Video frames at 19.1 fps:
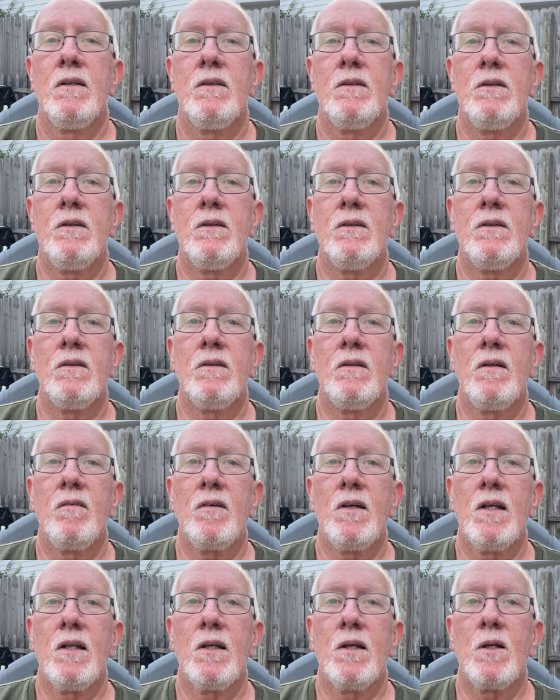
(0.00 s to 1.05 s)
So I've
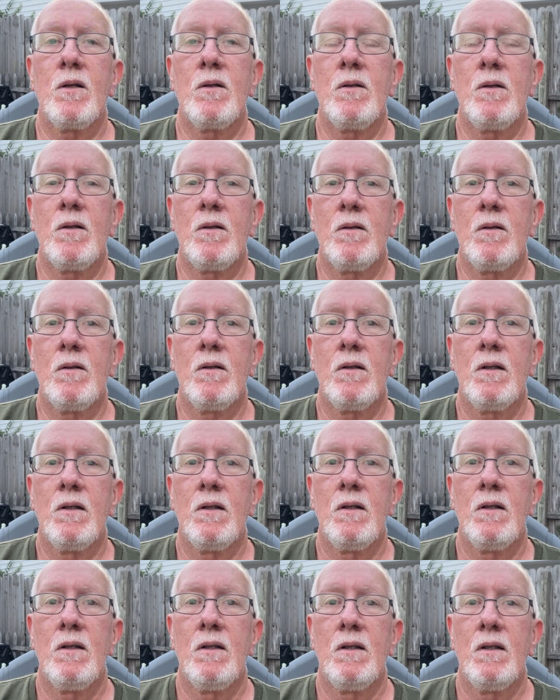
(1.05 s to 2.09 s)
got a lot of
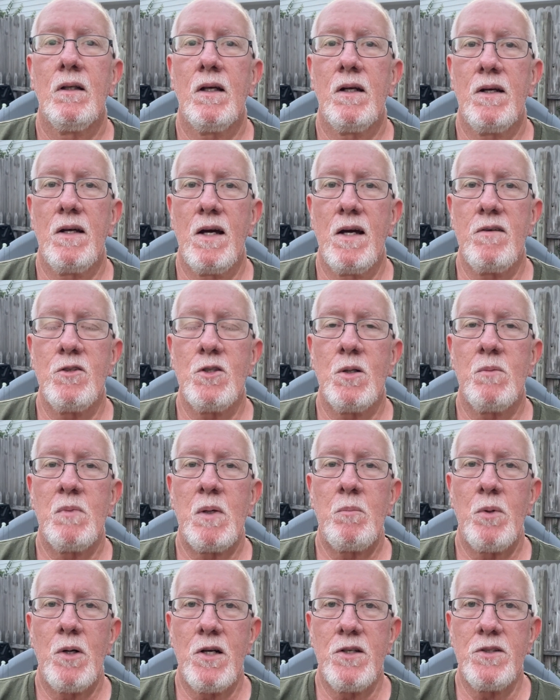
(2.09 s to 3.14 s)
knives on my
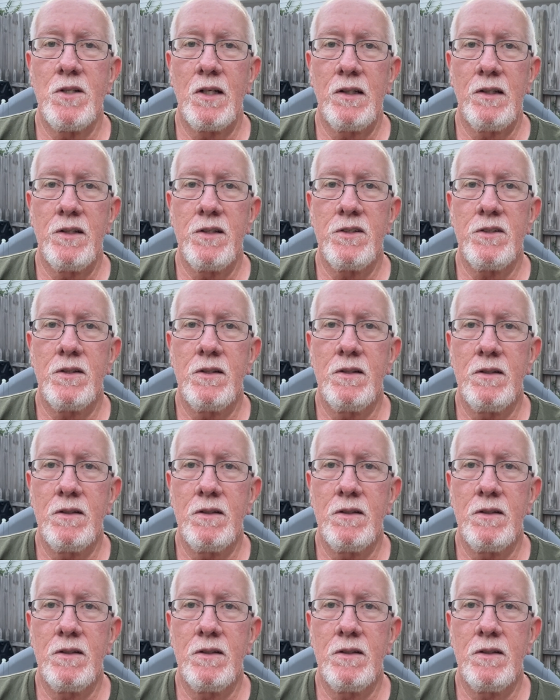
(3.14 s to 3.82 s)
project list.